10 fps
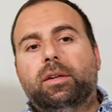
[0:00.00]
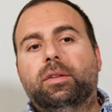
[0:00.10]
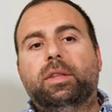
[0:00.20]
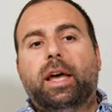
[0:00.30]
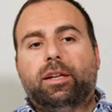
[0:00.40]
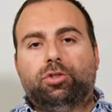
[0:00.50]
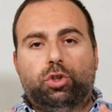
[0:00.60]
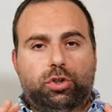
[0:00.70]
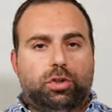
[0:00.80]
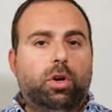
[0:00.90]
then
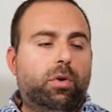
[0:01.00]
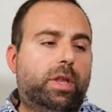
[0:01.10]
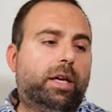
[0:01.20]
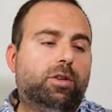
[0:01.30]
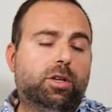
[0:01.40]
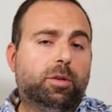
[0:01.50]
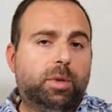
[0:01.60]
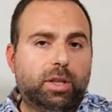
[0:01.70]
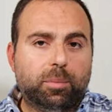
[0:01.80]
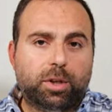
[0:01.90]
just know that you're going to
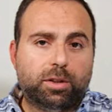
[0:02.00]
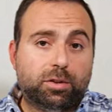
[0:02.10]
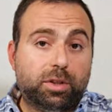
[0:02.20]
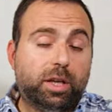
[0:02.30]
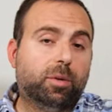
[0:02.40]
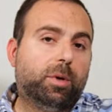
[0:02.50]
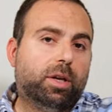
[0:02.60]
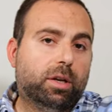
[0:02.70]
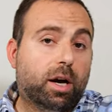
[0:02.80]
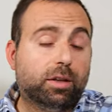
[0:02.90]
be limited to
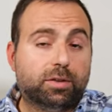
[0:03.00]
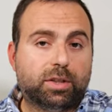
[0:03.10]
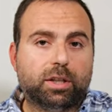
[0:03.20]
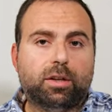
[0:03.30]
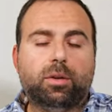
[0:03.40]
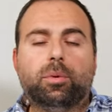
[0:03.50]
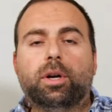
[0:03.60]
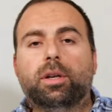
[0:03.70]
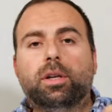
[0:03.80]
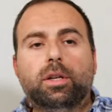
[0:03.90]
gigabit on the secondary
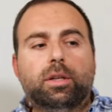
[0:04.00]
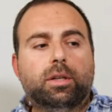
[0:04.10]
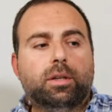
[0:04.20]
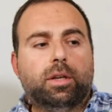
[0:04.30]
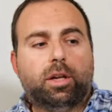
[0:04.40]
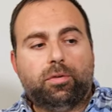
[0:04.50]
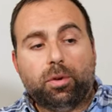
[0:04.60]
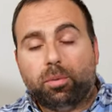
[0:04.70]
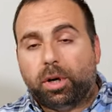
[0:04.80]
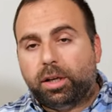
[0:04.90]
one if
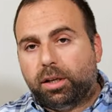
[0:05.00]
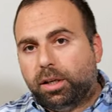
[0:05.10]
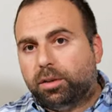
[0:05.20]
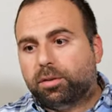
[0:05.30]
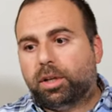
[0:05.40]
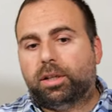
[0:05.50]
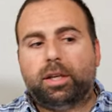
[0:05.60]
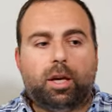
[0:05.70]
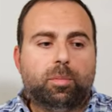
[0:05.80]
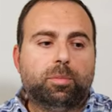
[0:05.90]
you run an Ethernet
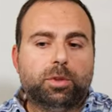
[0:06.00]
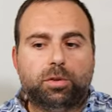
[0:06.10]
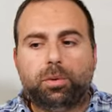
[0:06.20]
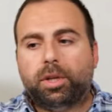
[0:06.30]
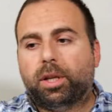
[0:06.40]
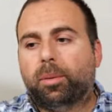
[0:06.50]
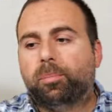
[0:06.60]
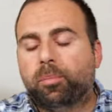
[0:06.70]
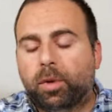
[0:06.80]
cable between them.